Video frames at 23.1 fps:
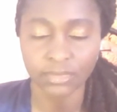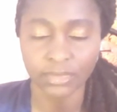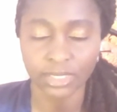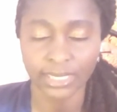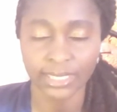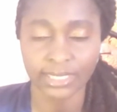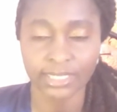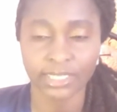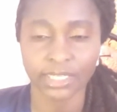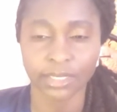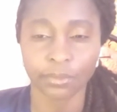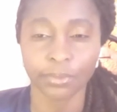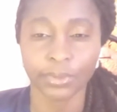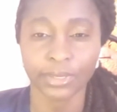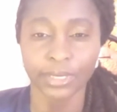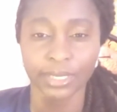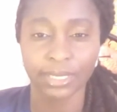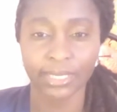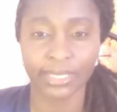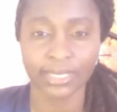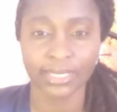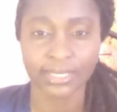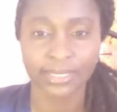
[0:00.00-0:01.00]
it's a
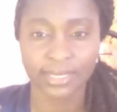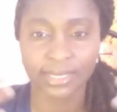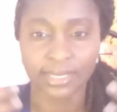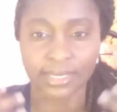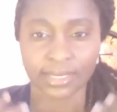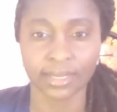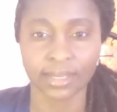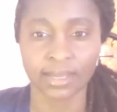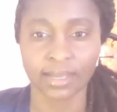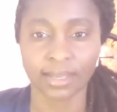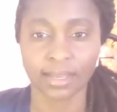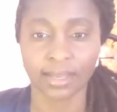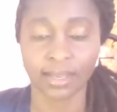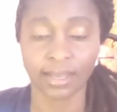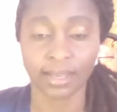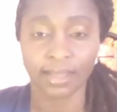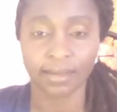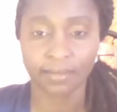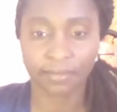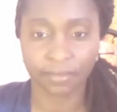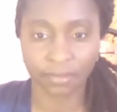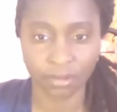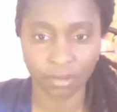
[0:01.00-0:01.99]
realistic
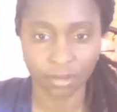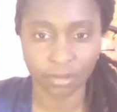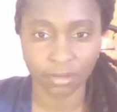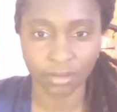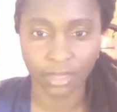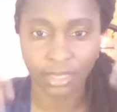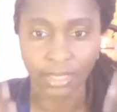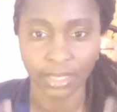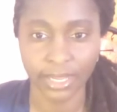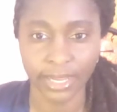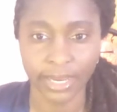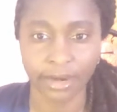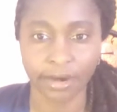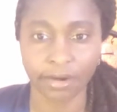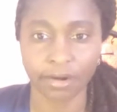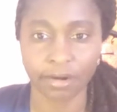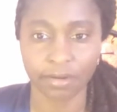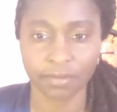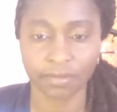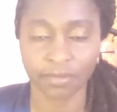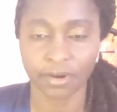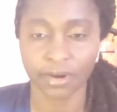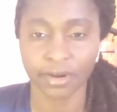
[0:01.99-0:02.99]
level, the layer
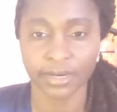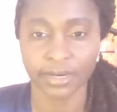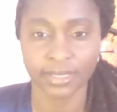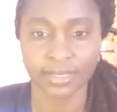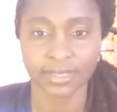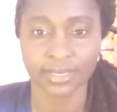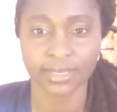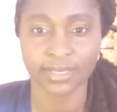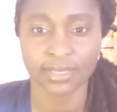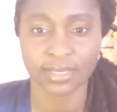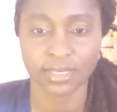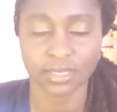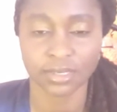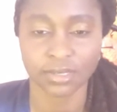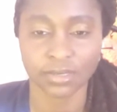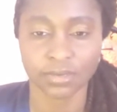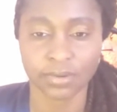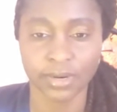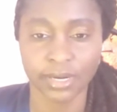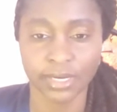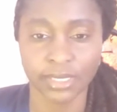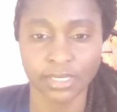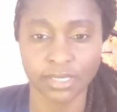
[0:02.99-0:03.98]
of our existence,
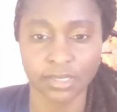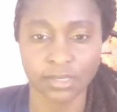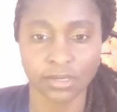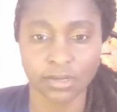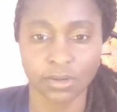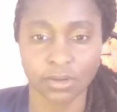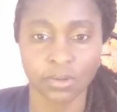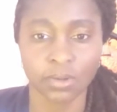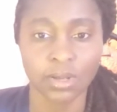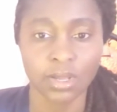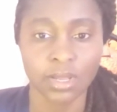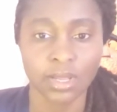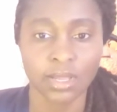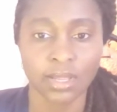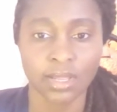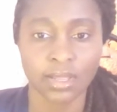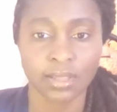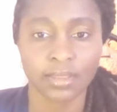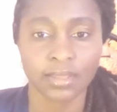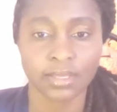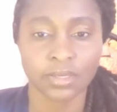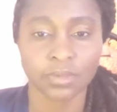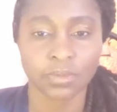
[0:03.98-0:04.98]
right? So
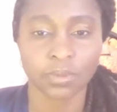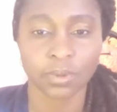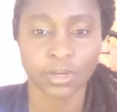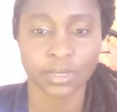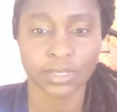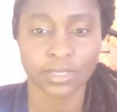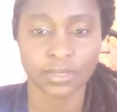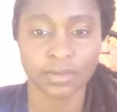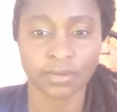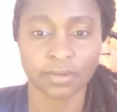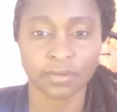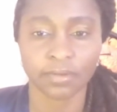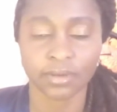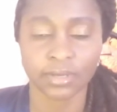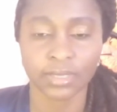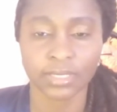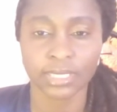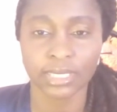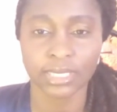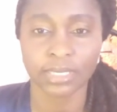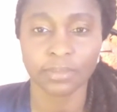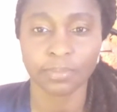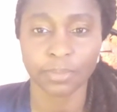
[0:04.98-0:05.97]
this works
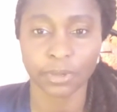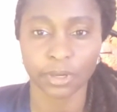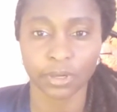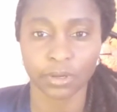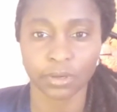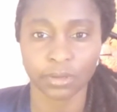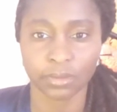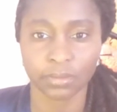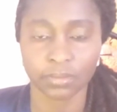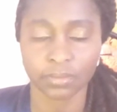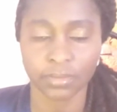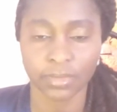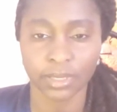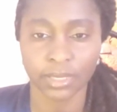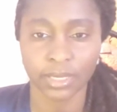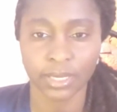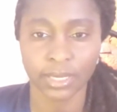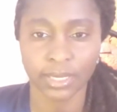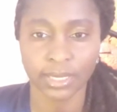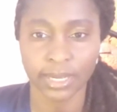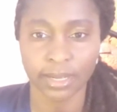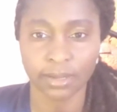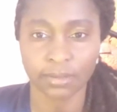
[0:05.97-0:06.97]
deeper
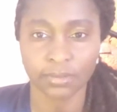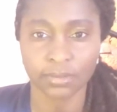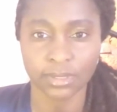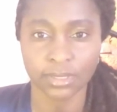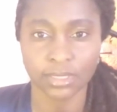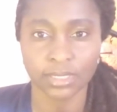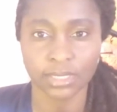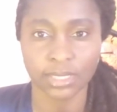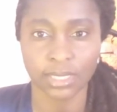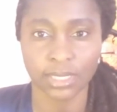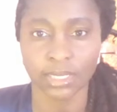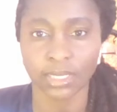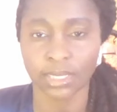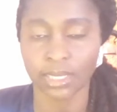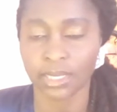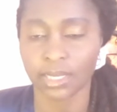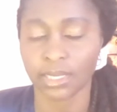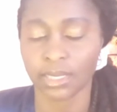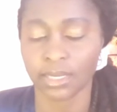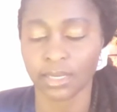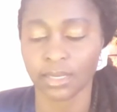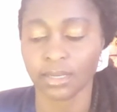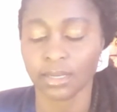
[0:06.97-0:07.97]
in counseling,
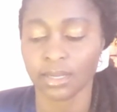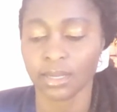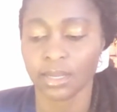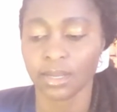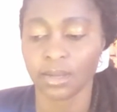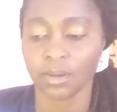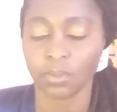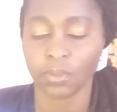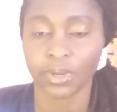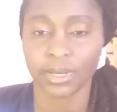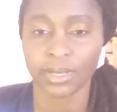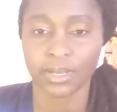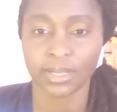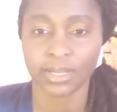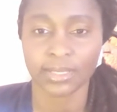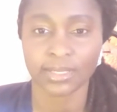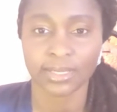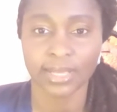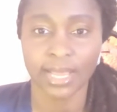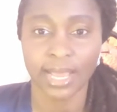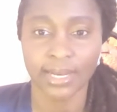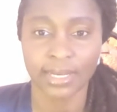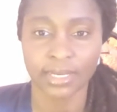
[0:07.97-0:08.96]
and when it's
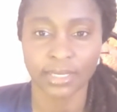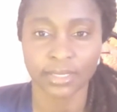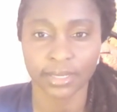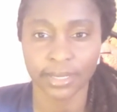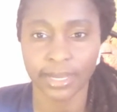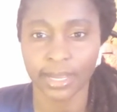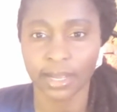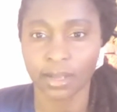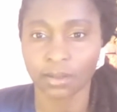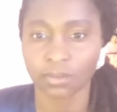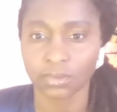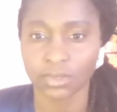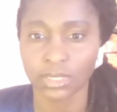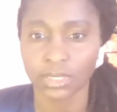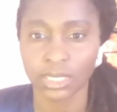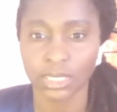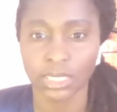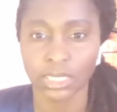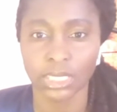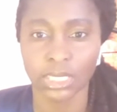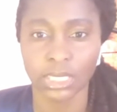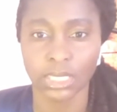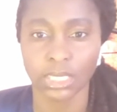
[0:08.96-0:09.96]
added to
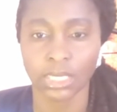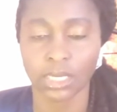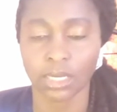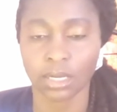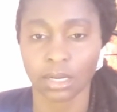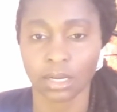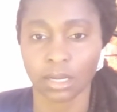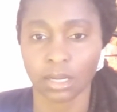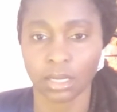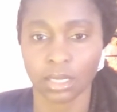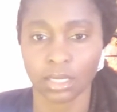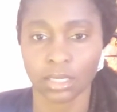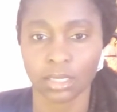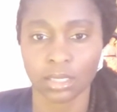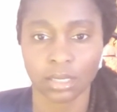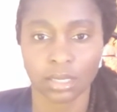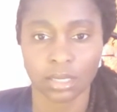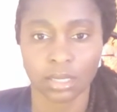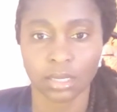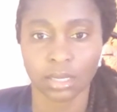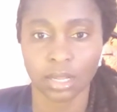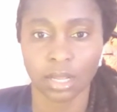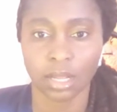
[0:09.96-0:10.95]
counseling,
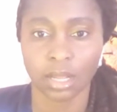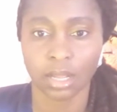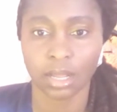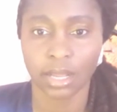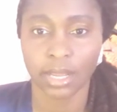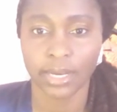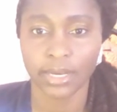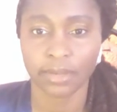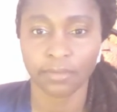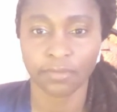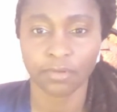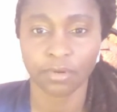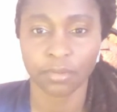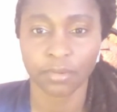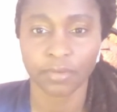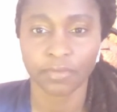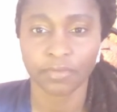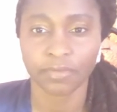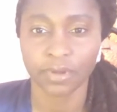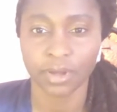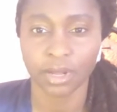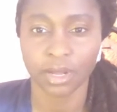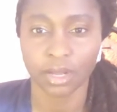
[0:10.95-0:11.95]
any form of
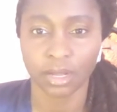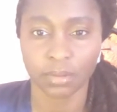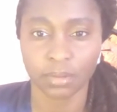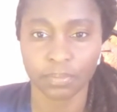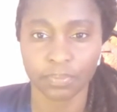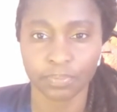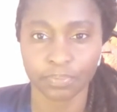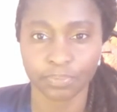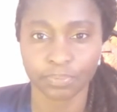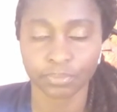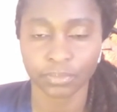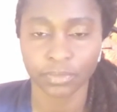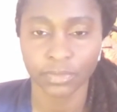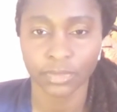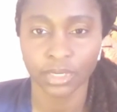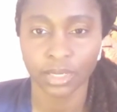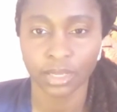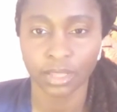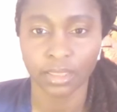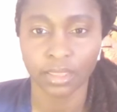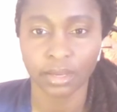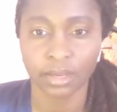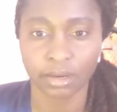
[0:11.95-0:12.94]

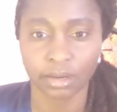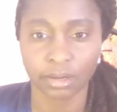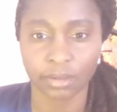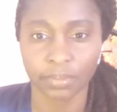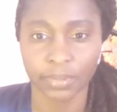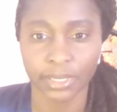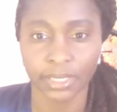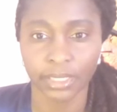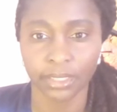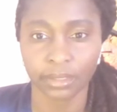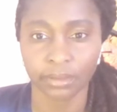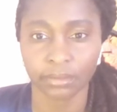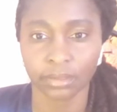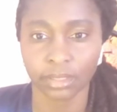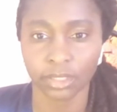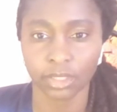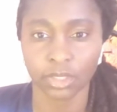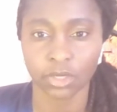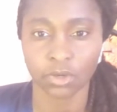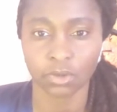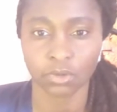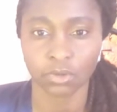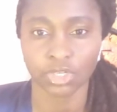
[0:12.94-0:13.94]
therapy and
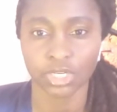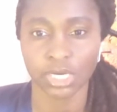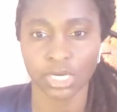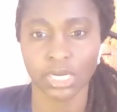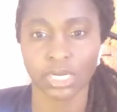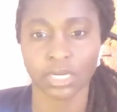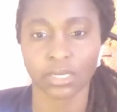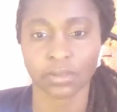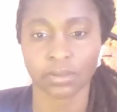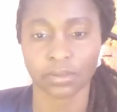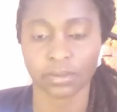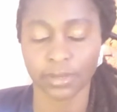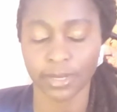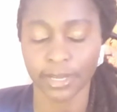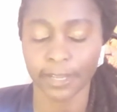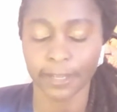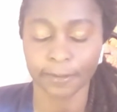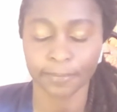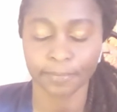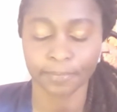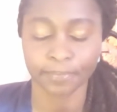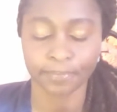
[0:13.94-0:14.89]
coaching, okay?